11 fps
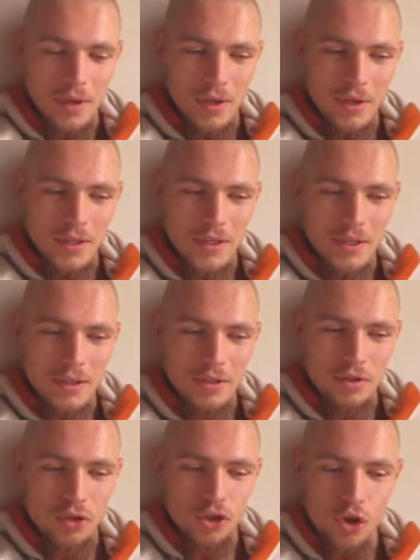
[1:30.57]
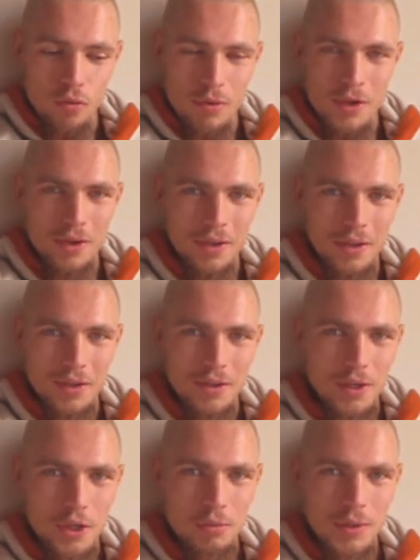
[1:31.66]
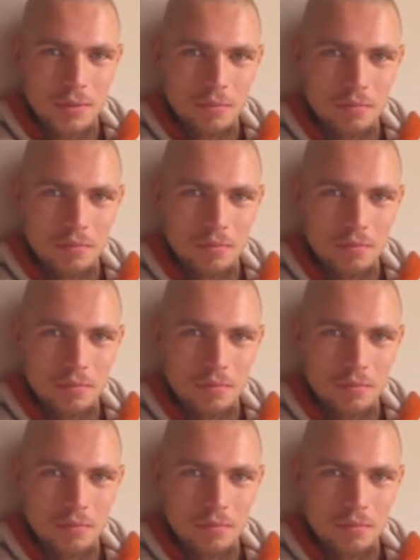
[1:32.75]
And I said, "Show me, teach me."